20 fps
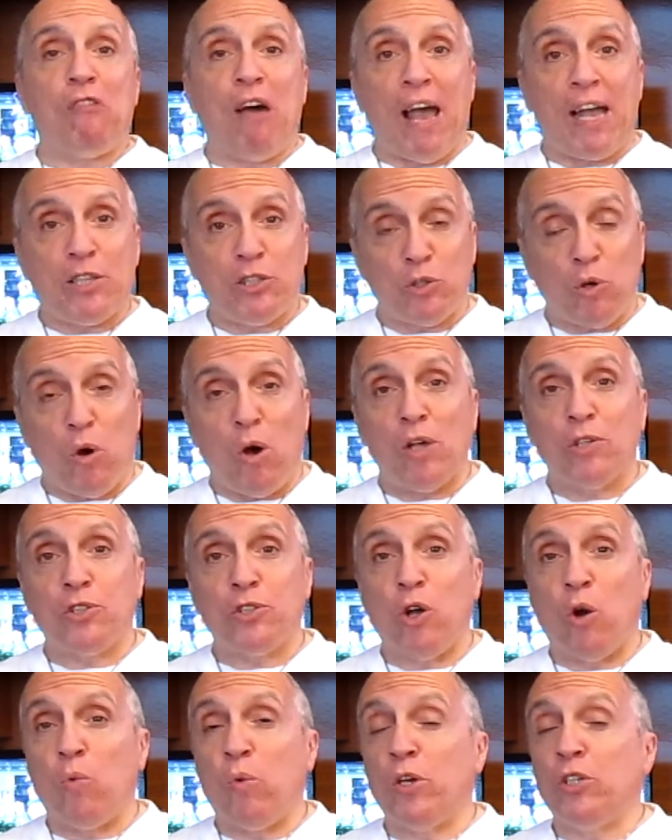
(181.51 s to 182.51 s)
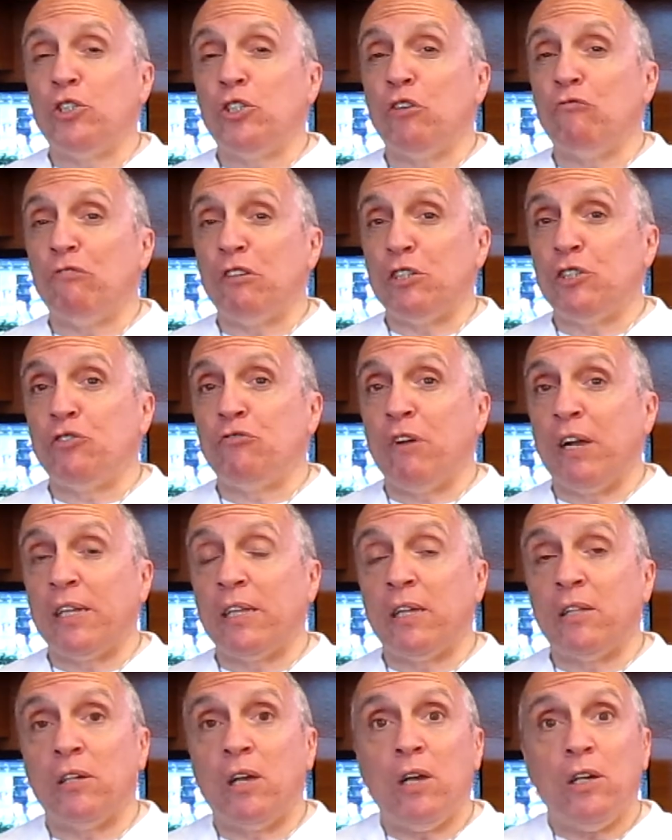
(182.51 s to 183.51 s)
rights also which are
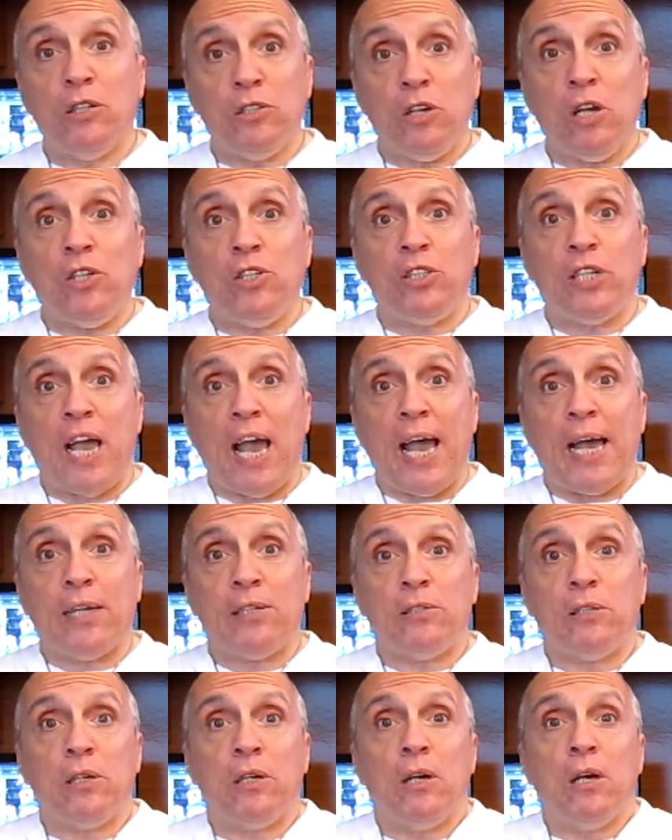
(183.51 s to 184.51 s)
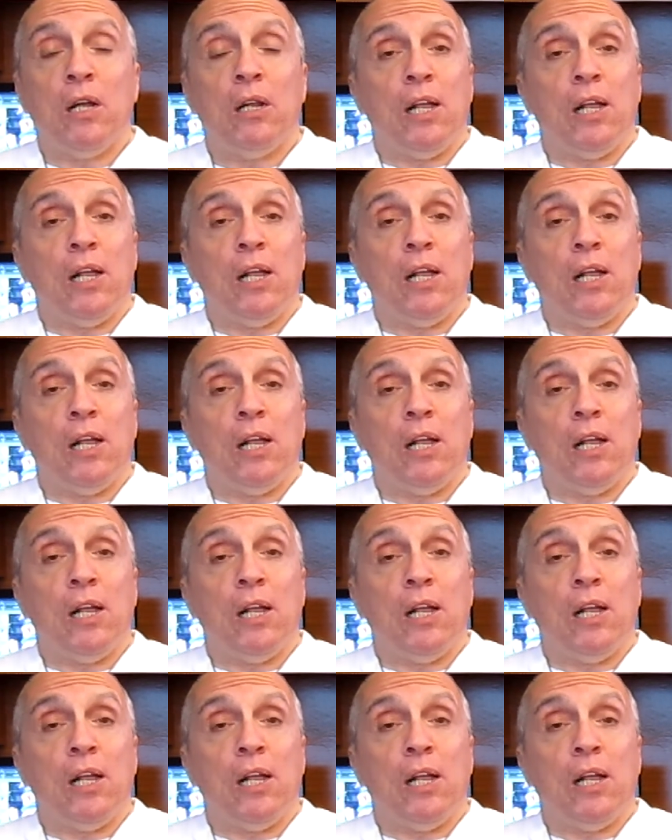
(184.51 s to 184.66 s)
restricted, such as,